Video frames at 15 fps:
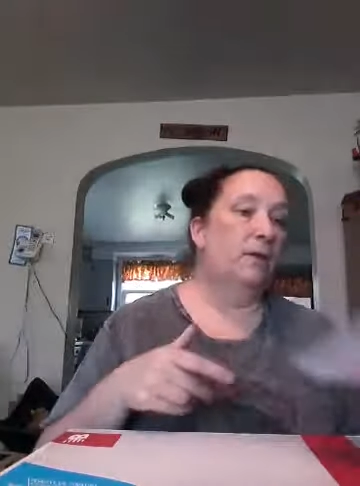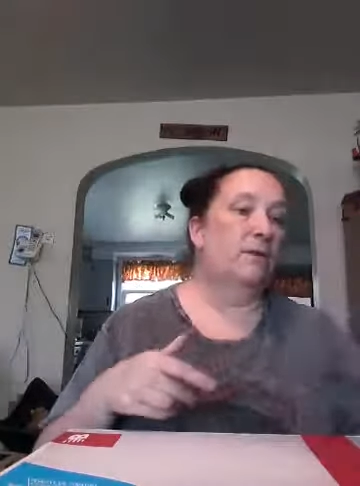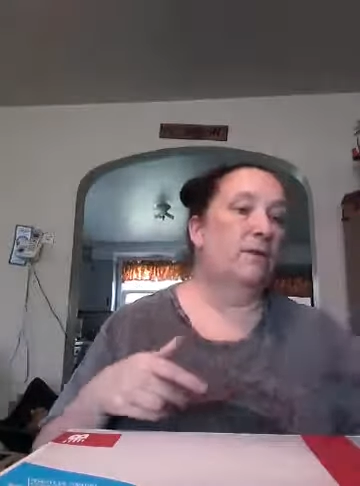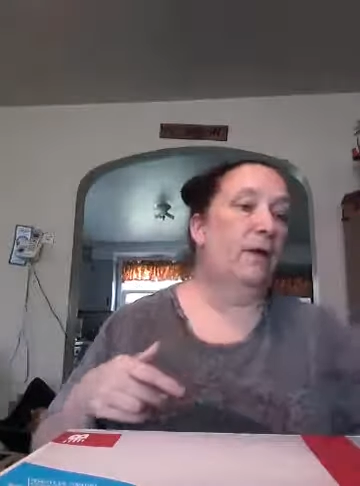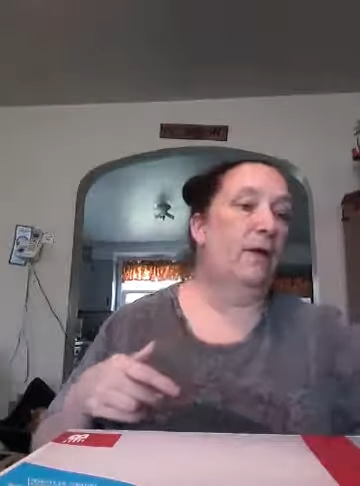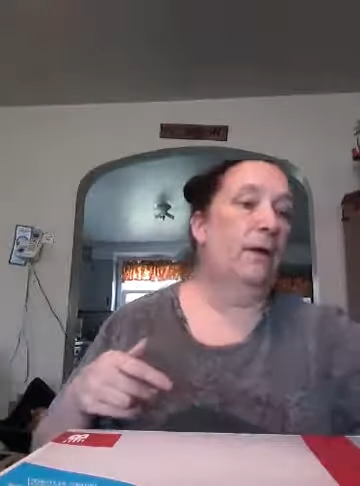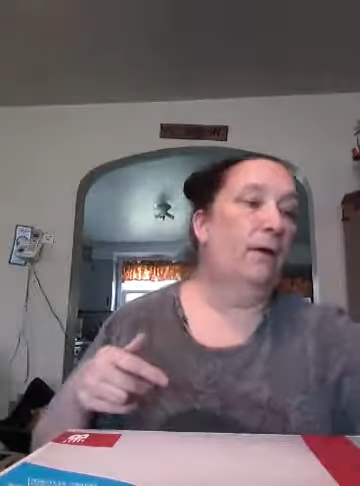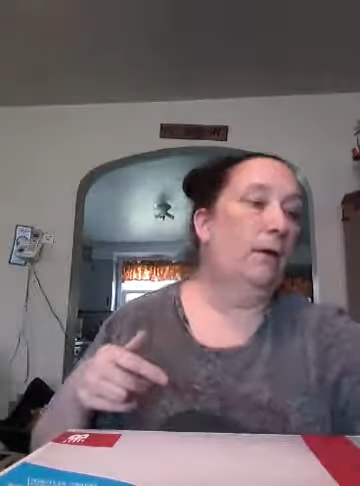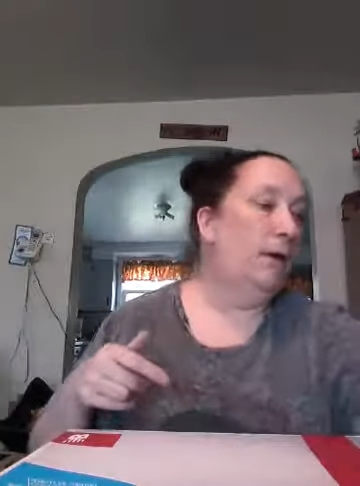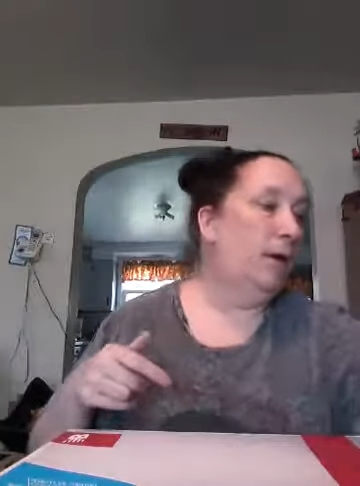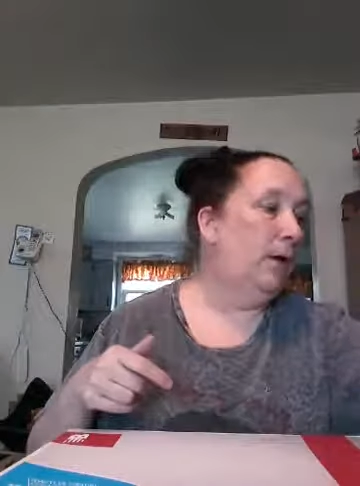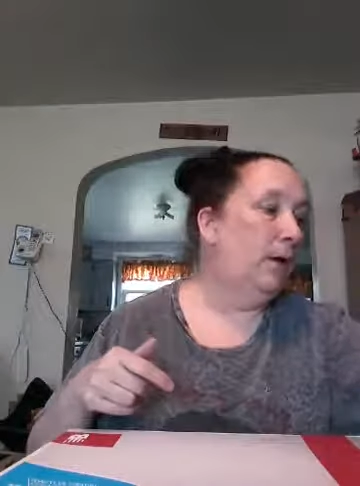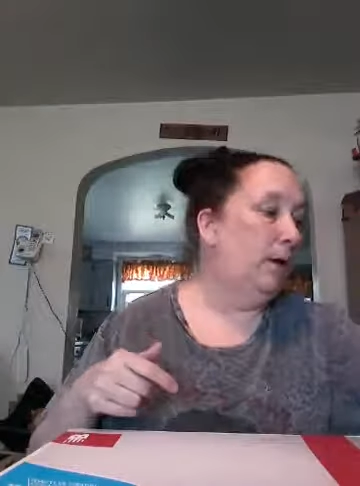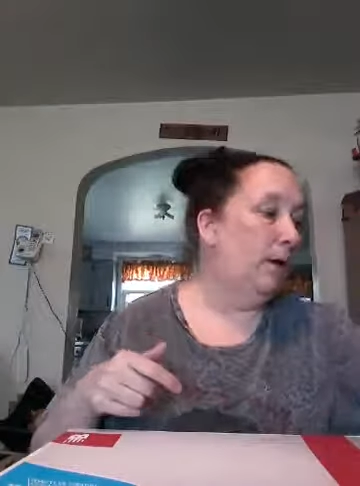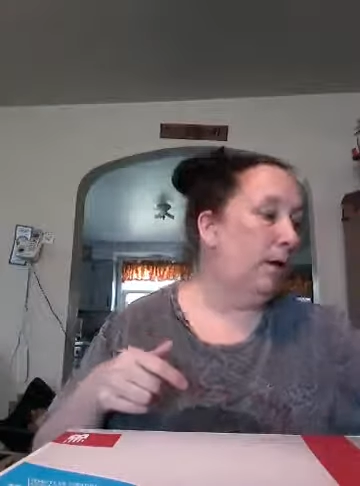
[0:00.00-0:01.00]
So
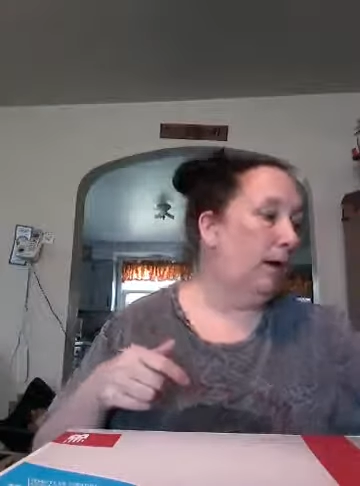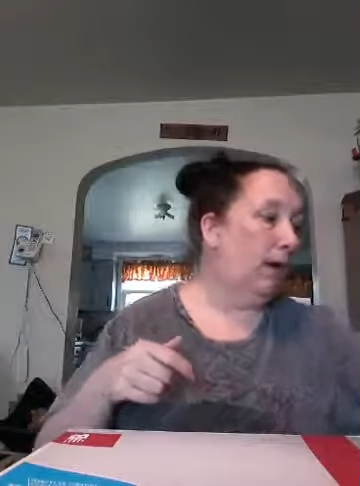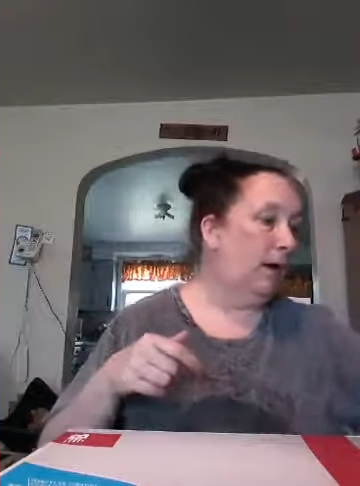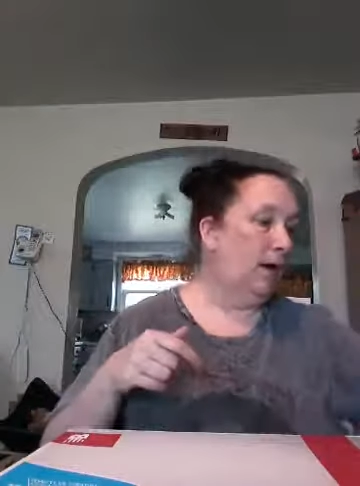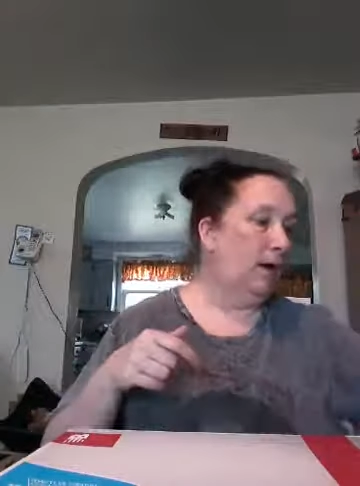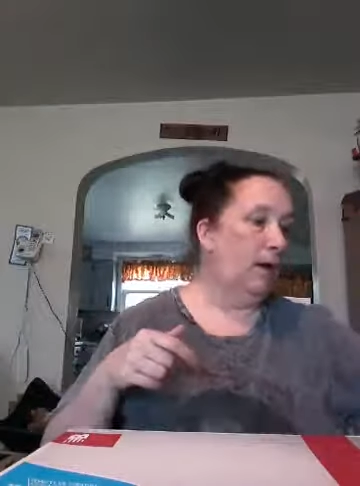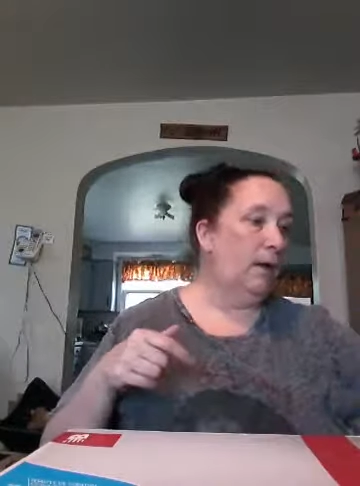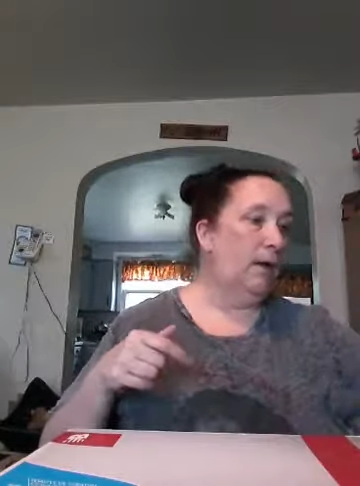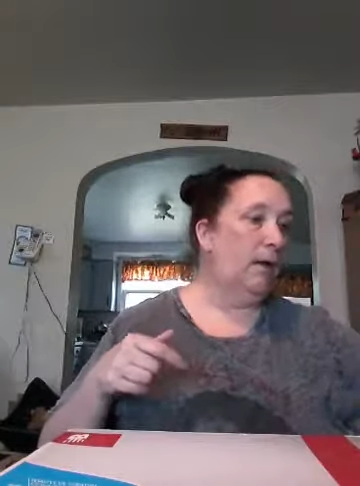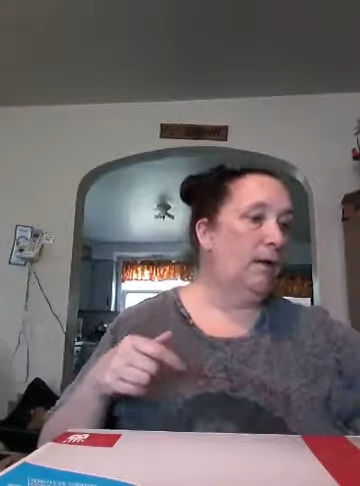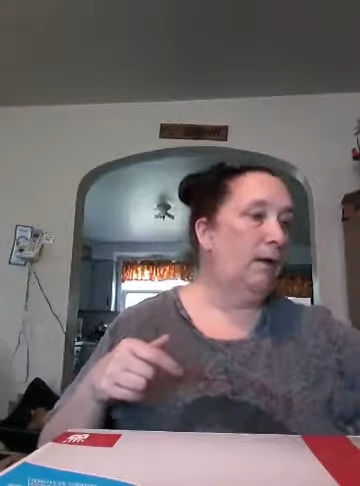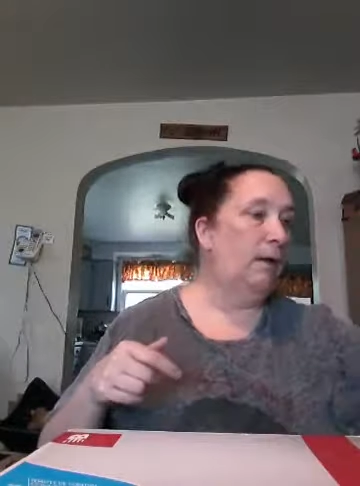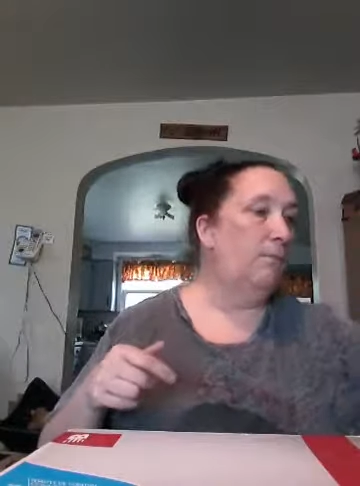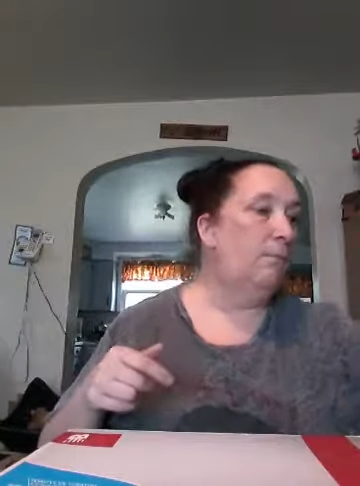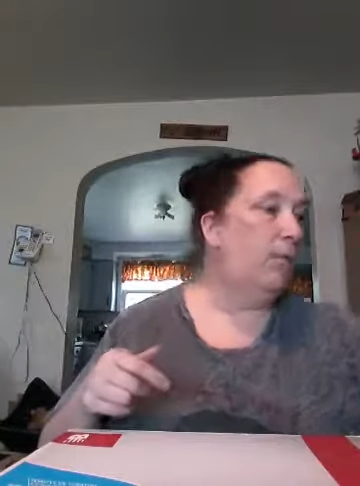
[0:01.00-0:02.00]

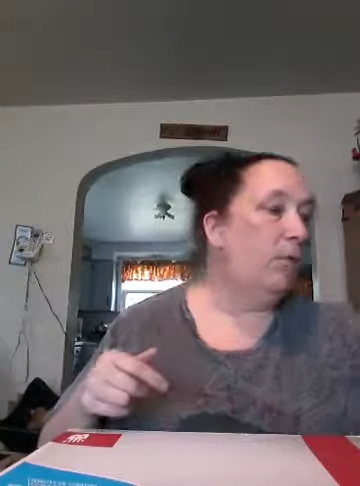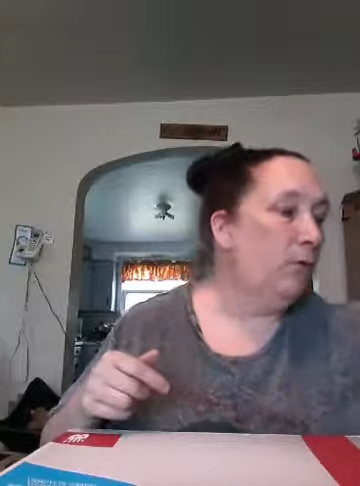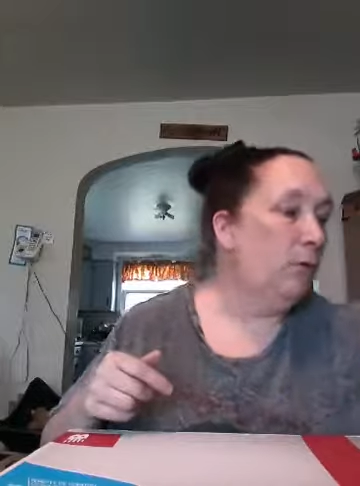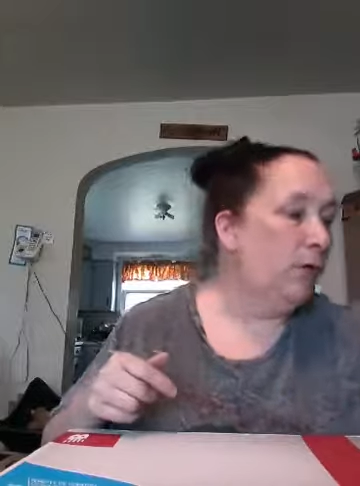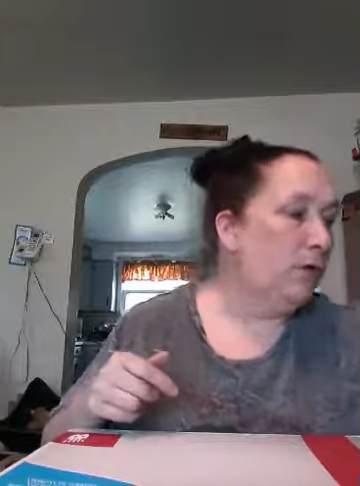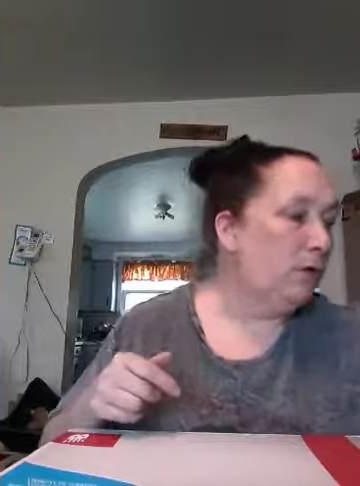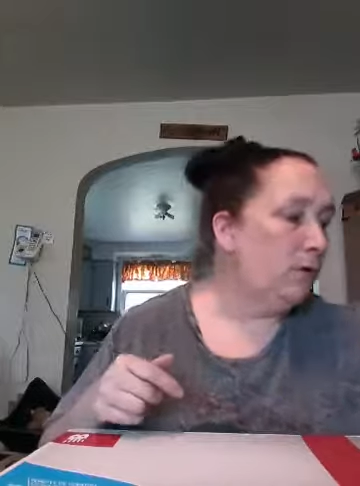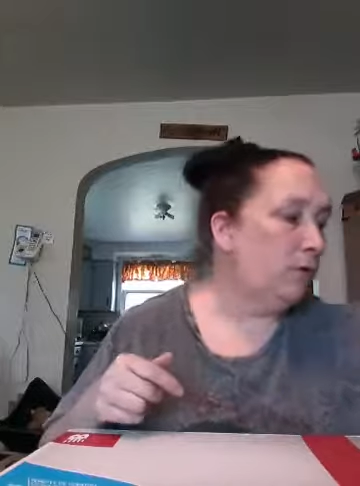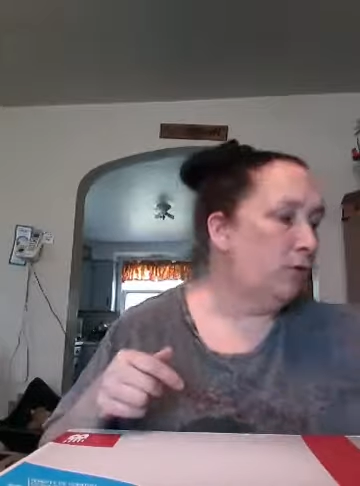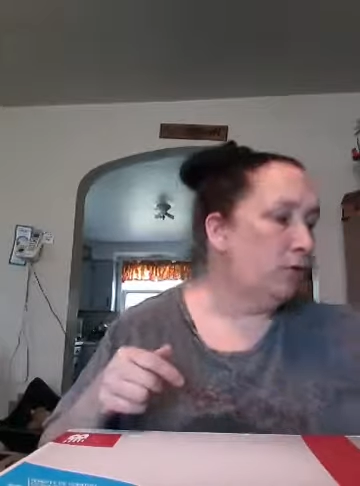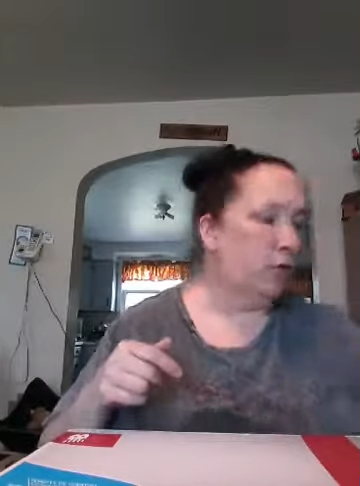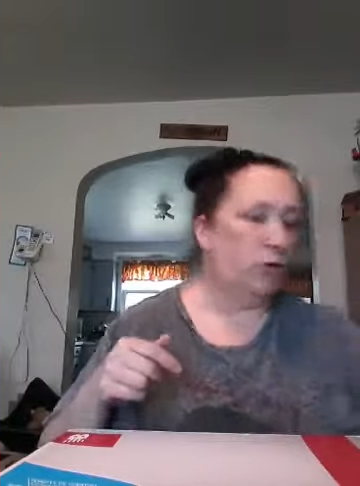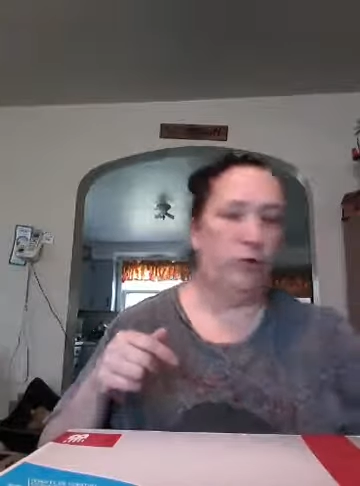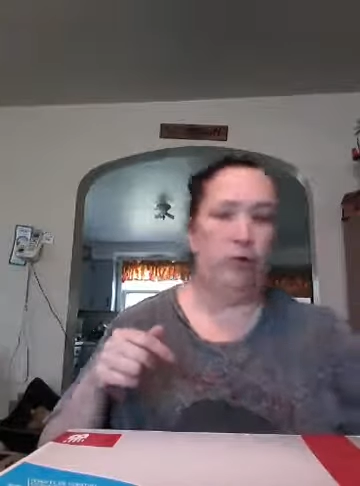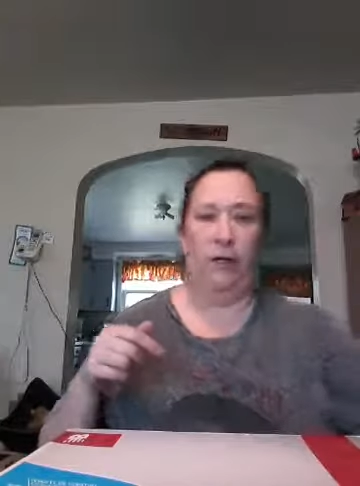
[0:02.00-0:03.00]
I'm going to
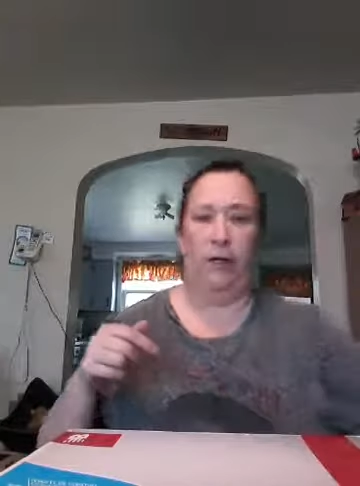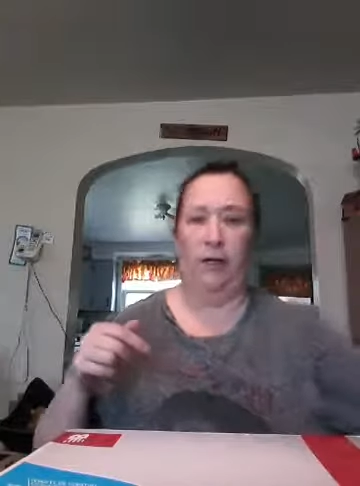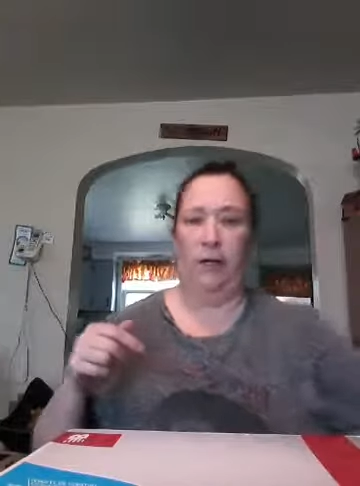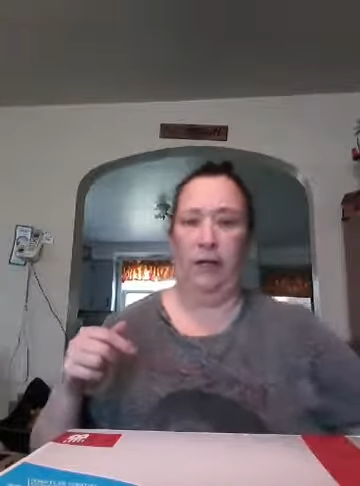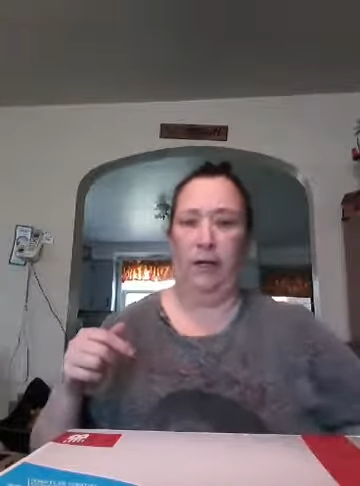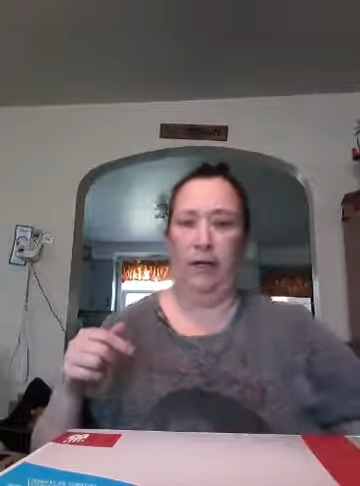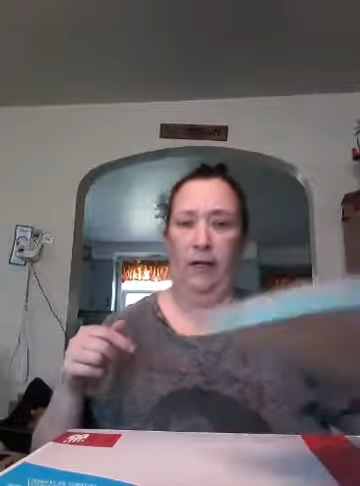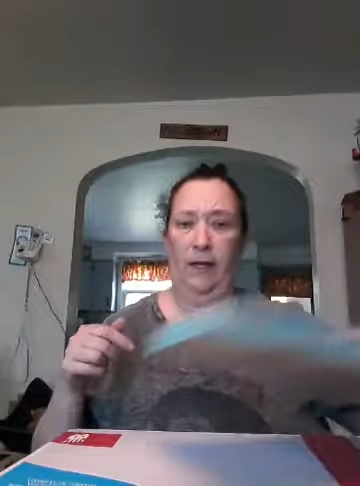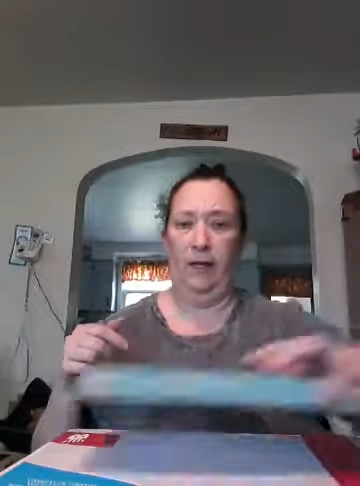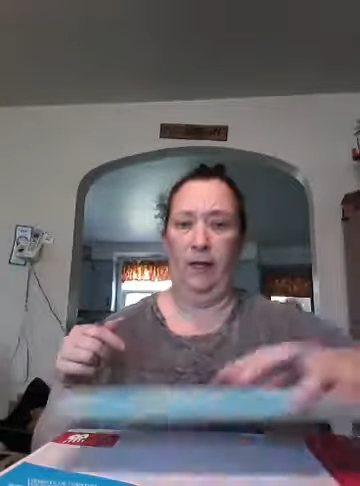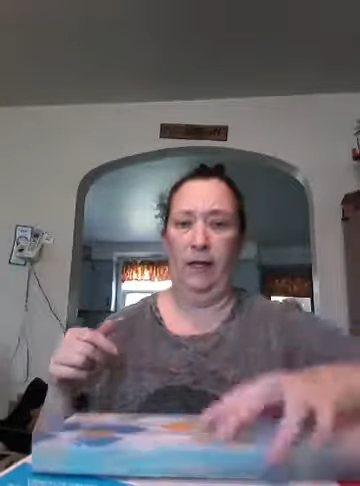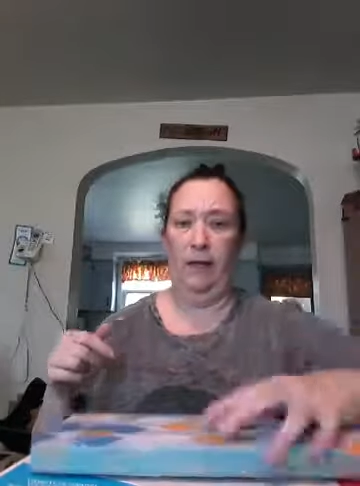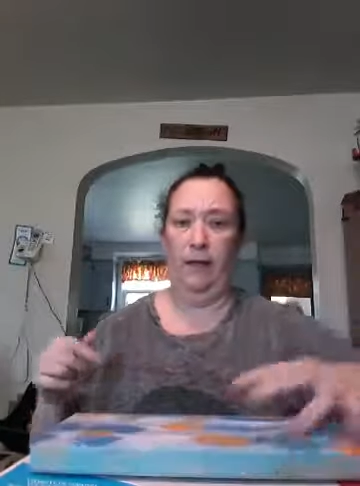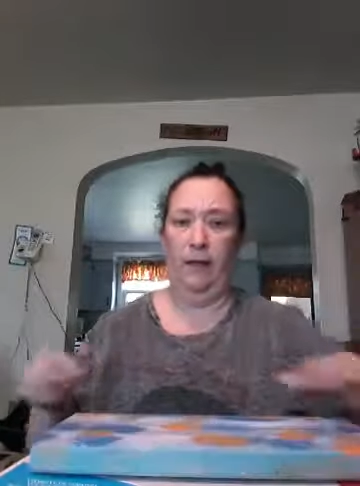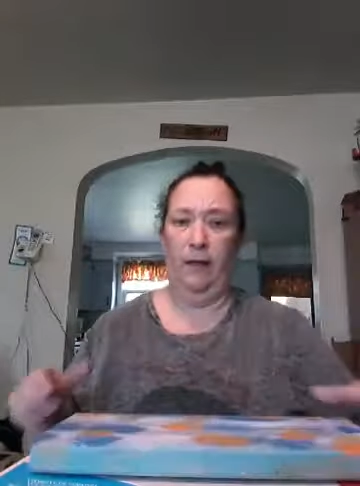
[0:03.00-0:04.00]
try,